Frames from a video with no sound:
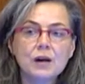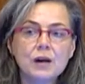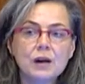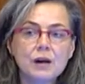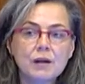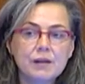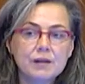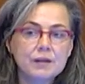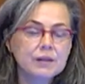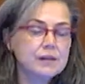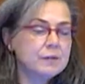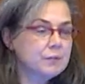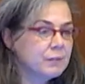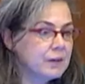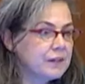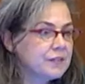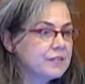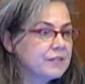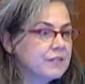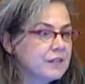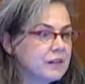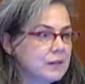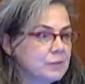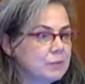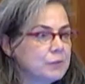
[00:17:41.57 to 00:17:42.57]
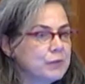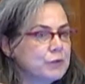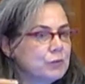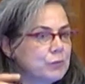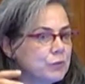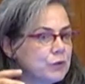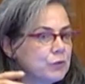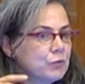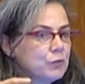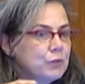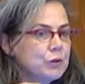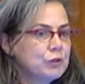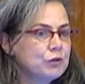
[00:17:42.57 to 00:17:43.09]
uh, I didn't mention it, but
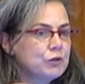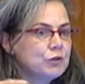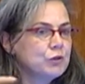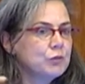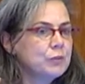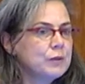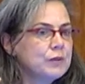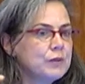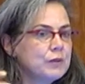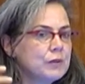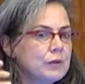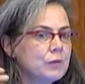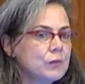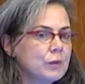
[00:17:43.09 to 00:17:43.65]
what we do, we, do,